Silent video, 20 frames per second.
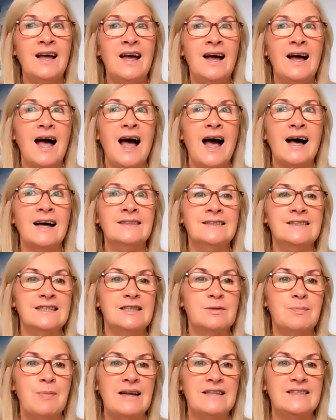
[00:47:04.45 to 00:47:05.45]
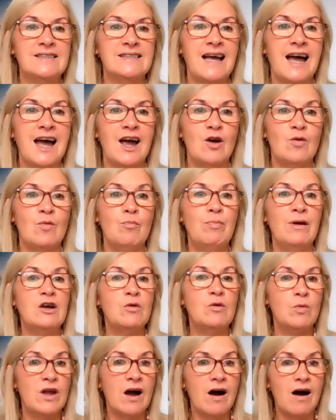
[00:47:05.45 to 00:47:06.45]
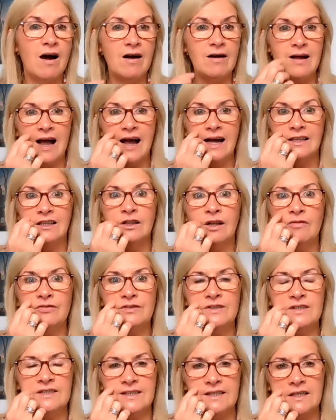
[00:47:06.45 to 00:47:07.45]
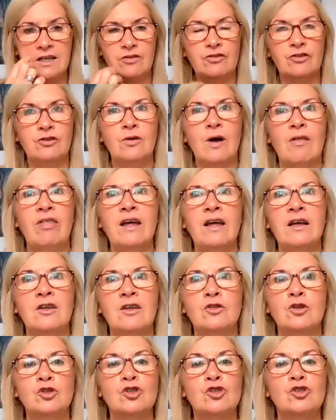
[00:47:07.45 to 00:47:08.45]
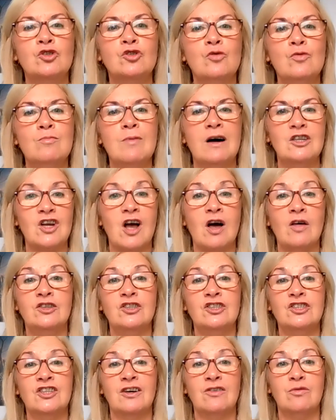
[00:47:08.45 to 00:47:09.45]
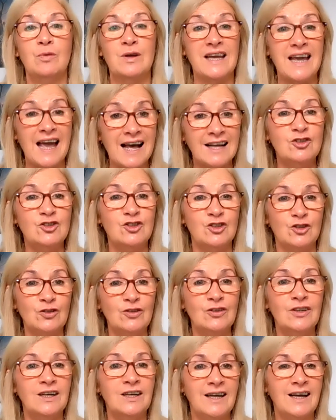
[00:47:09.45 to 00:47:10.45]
And it depends how big we are. I'd love to see it through. I think there's so much other stuff we can do.